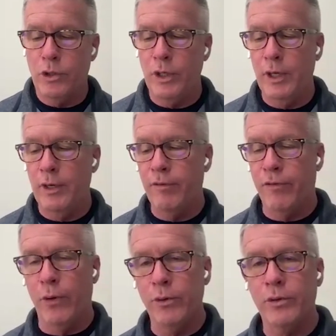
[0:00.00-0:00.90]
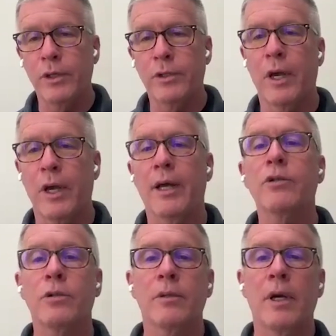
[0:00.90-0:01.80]
to achieve full
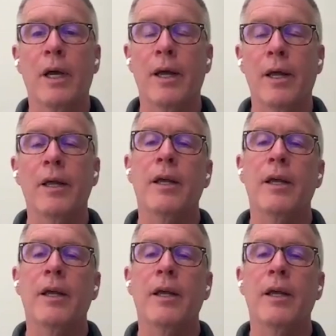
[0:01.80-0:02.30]
success